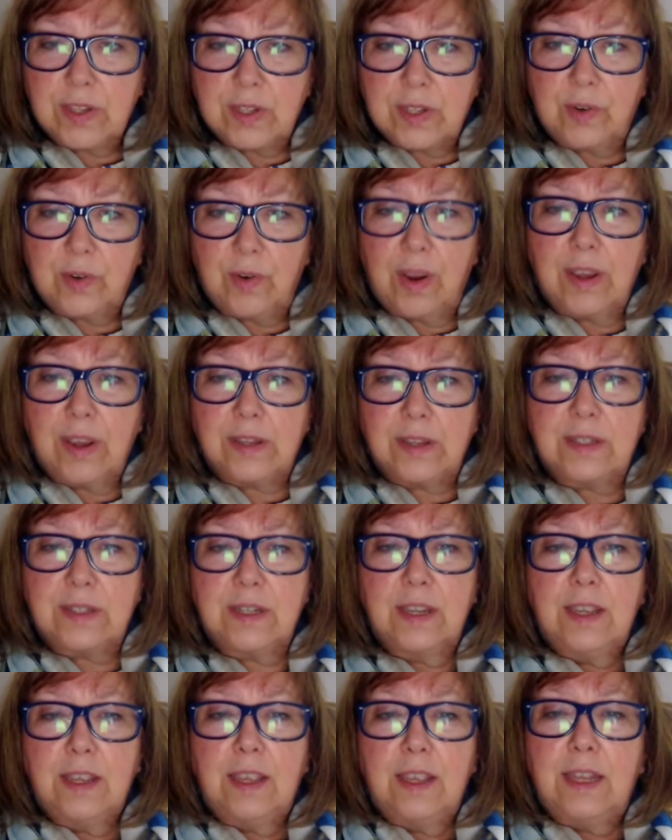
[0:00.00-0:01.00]
Christ
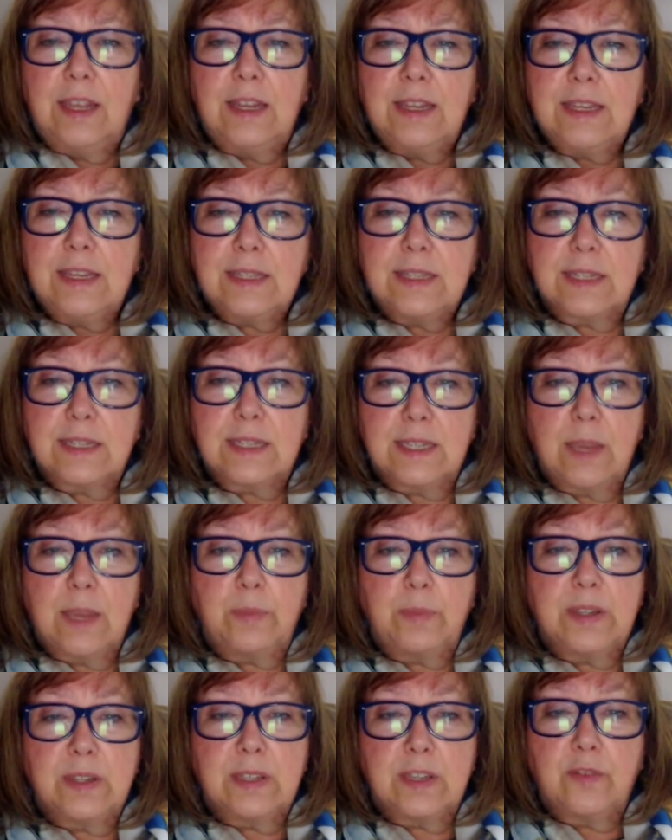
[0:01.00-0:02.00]
in his
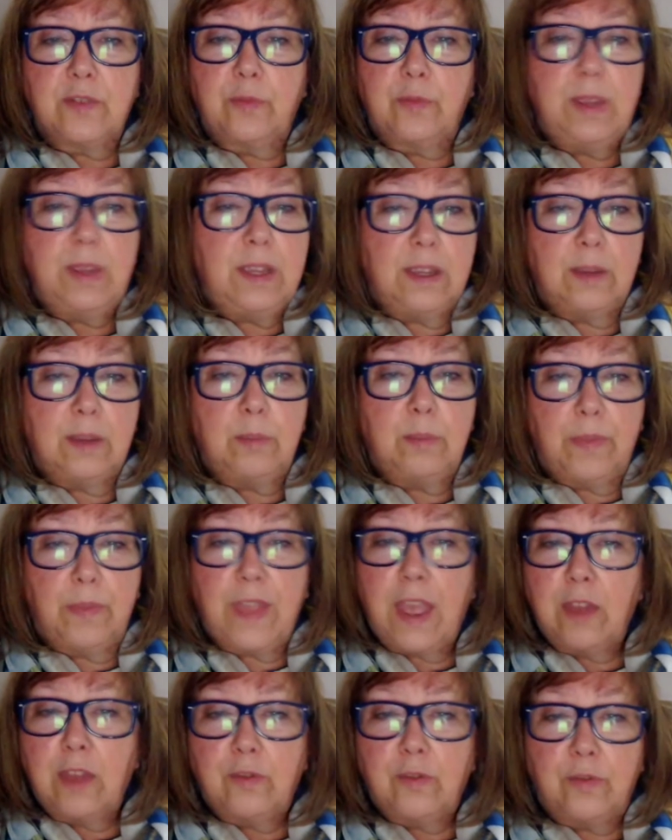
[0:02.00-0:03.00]
acceptance of me in
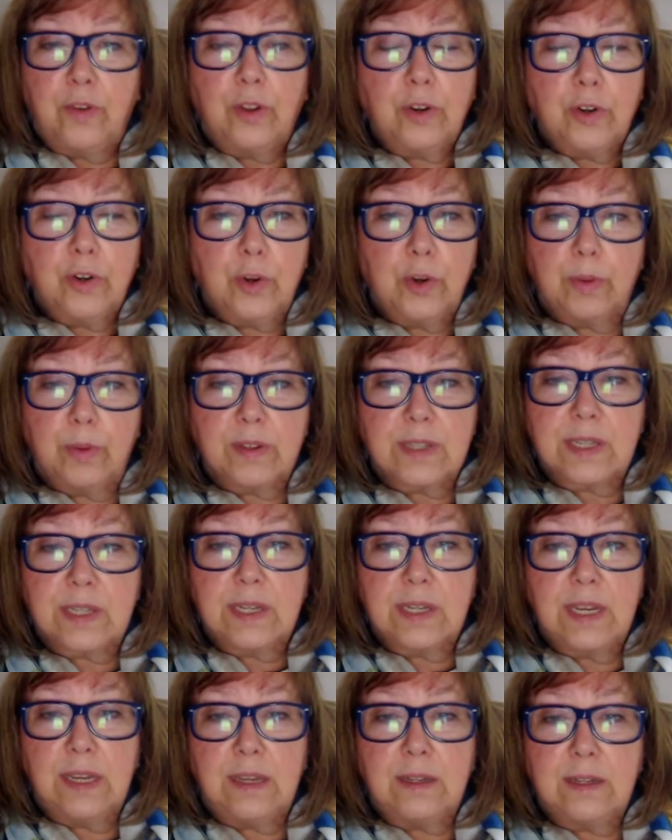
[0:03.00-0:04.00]
that vulnerable
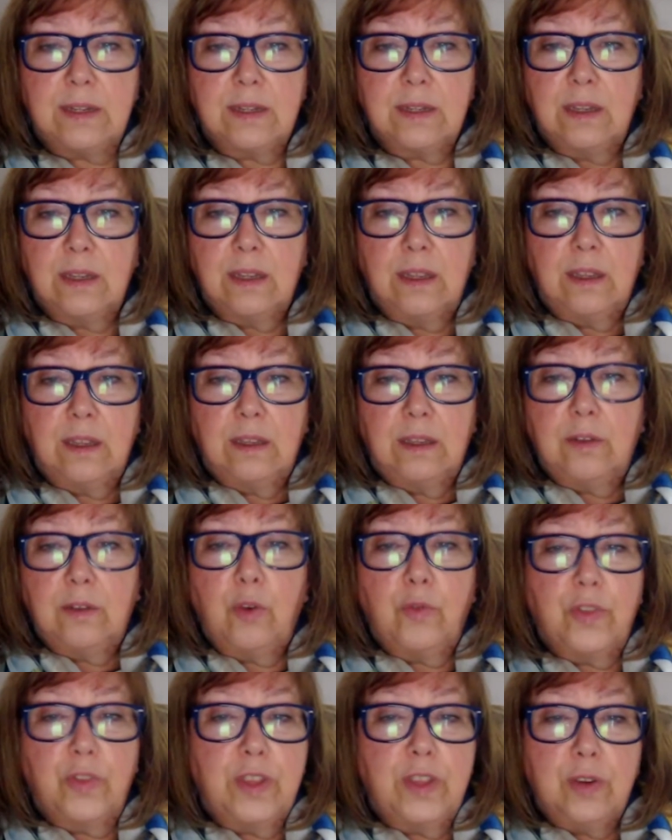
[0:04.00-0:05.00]
state, over
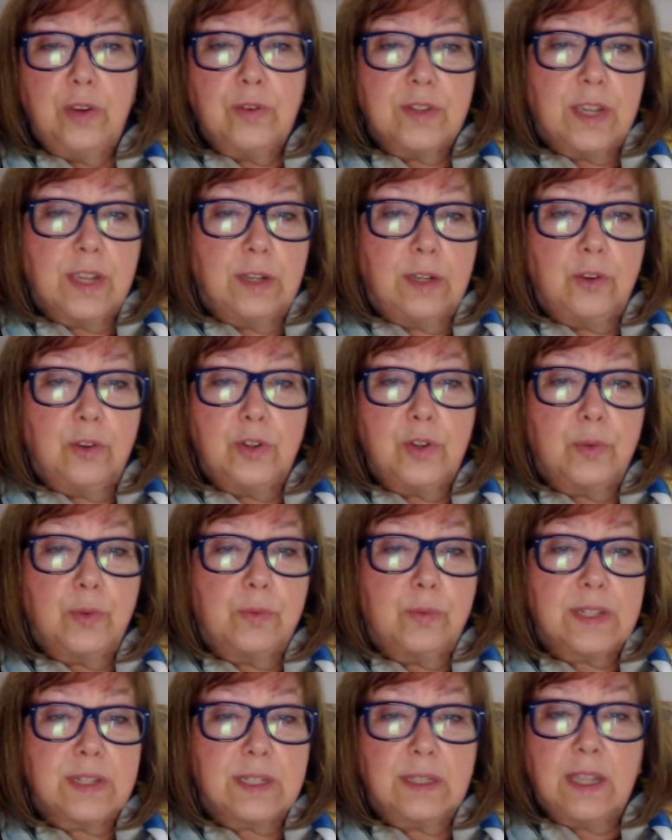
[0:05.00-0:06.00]
the years I learned to
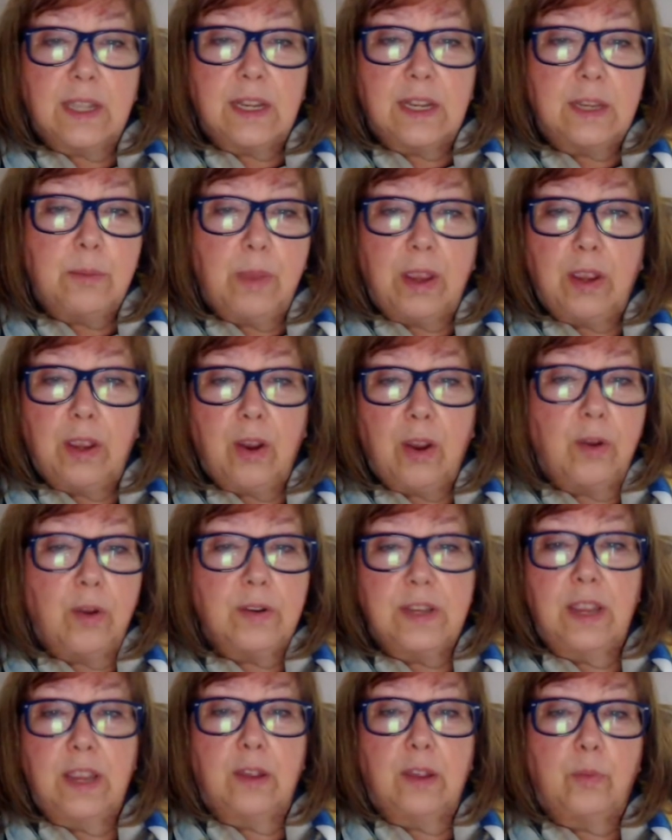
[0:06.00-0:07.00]
risk letting my guard
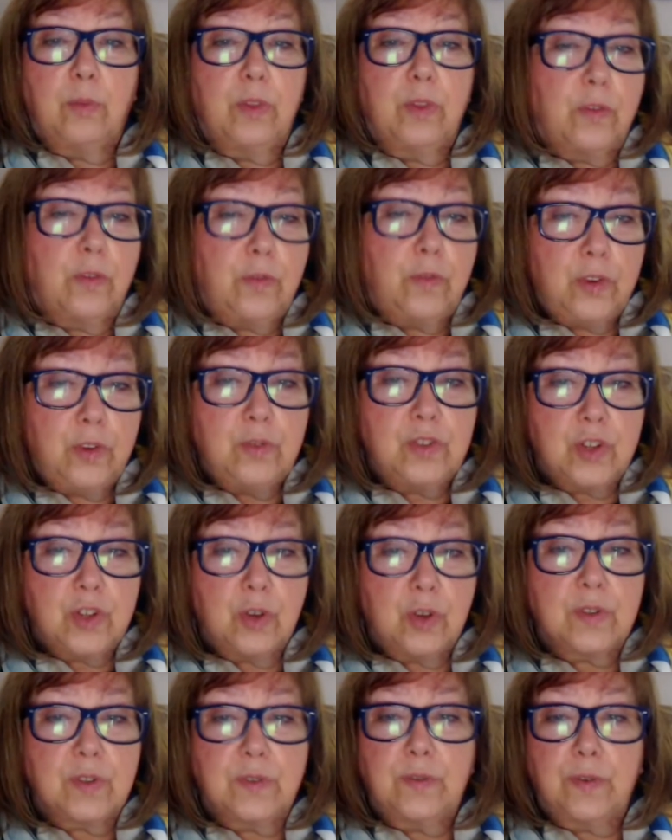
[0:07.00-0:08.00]
down with a few
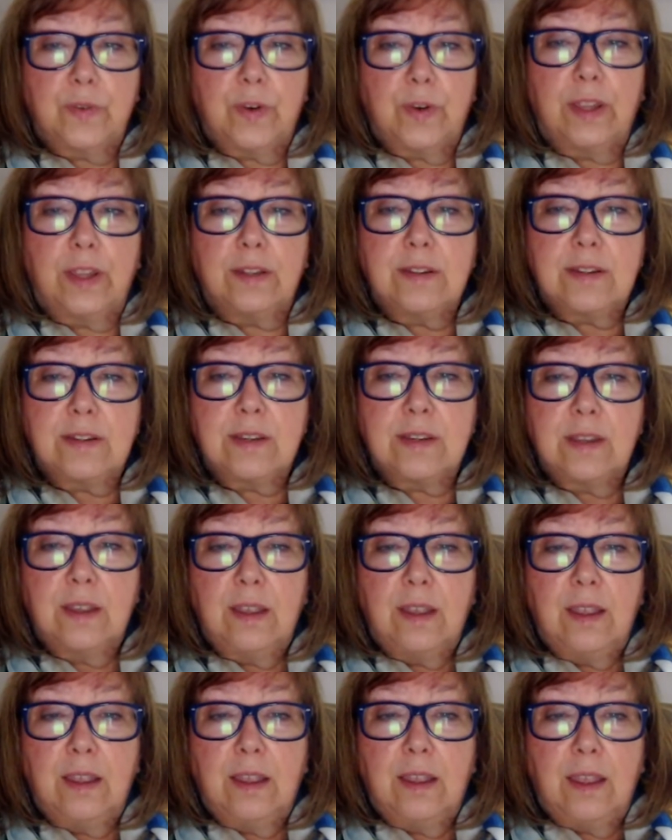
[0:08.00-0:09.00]
chosen friends.
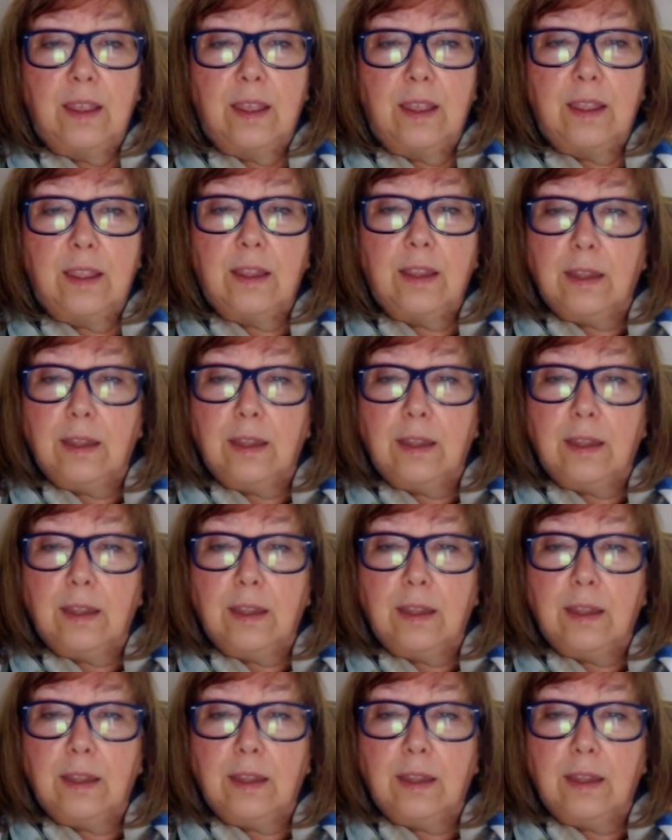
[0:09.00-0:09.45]
And